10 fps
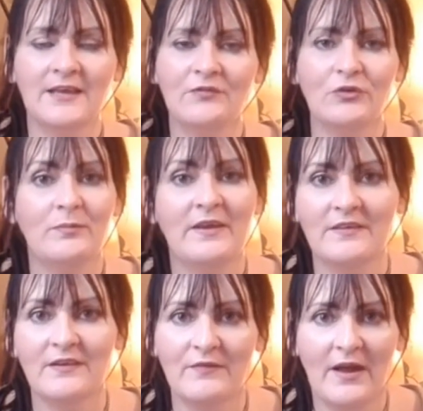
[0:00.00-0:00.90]
give you the
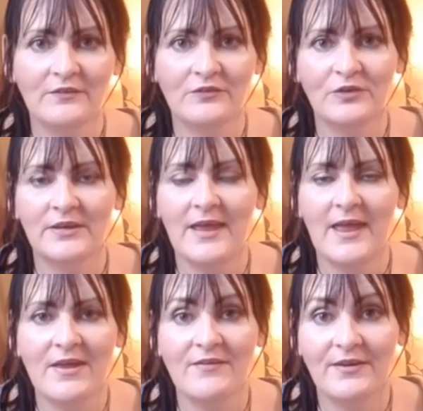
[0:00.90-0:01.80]
best advice you could
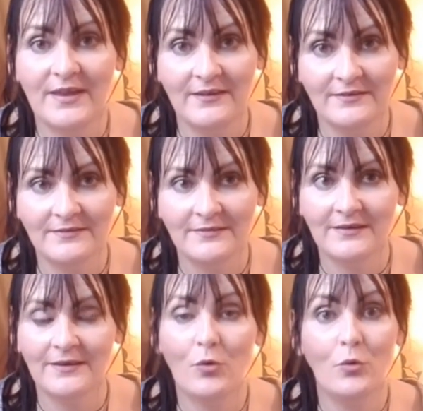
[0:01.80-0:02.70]
ever, ever get.
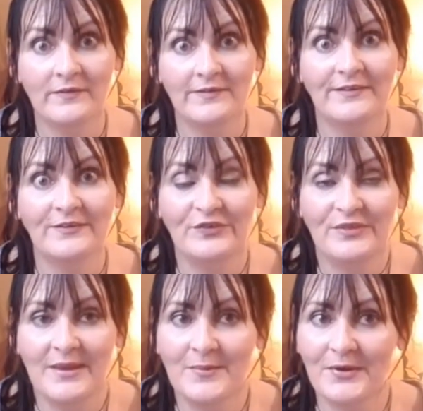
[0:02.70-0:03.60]
Always
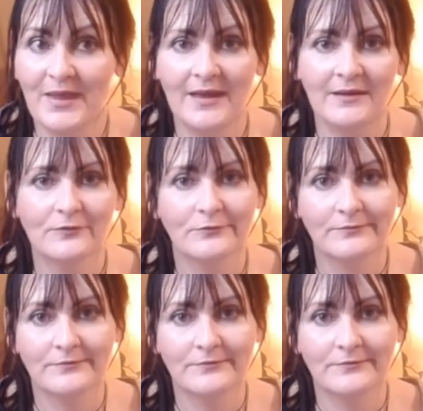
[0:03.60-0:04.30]
listen to them, okay?